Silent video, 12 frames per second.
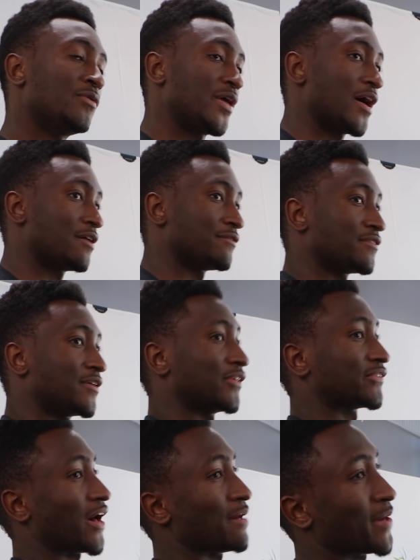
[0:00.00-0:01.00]
We have the
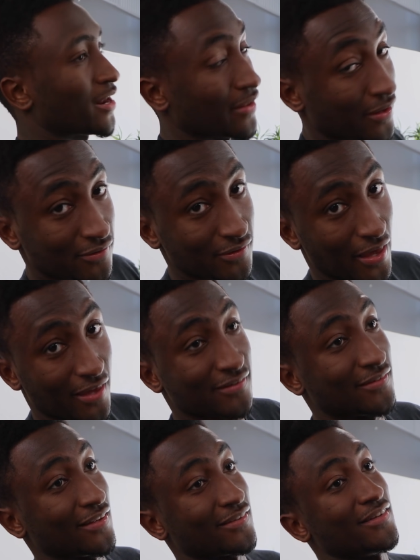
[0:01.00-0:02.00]
SkyPanel
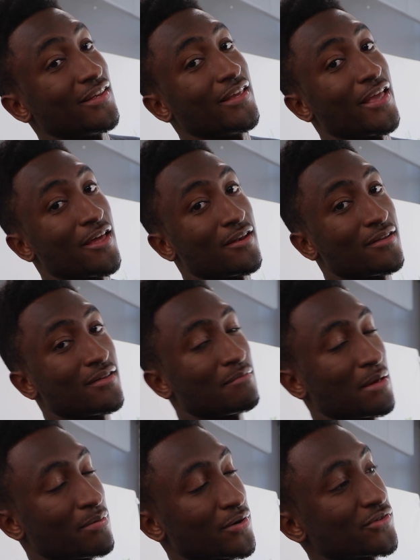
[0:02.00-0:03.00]
S60 again,
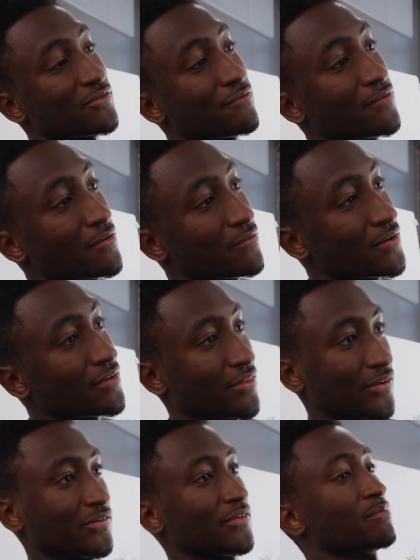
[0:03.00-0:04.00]
my personal favorite.
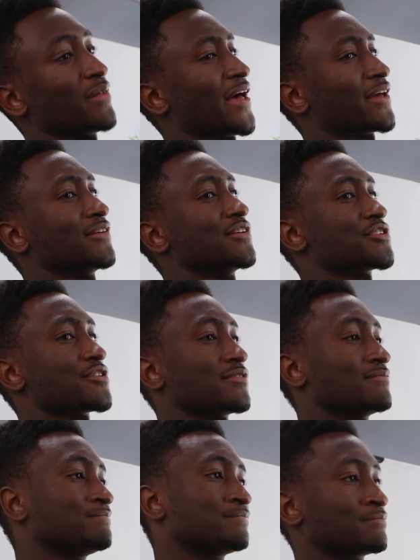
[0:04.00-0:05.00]
This is the black
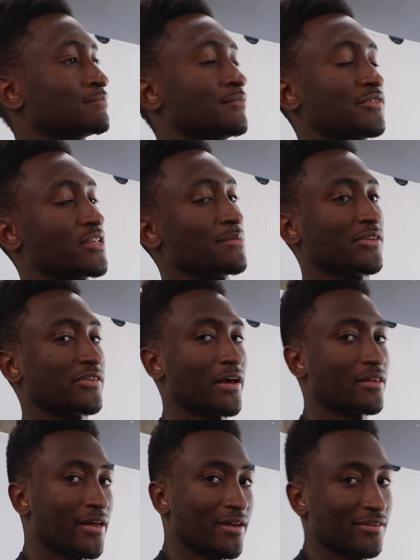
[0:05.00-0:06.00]
edition. Same
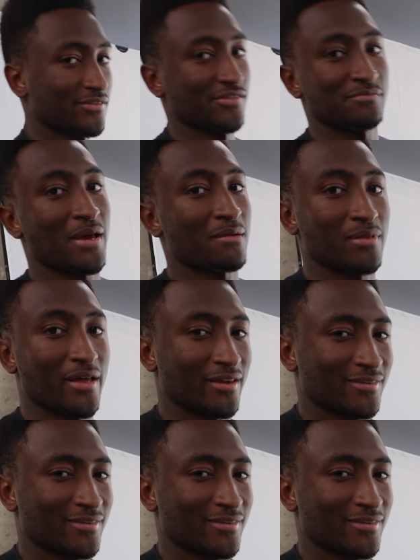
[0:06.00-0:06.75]
exact light, it's just matte black.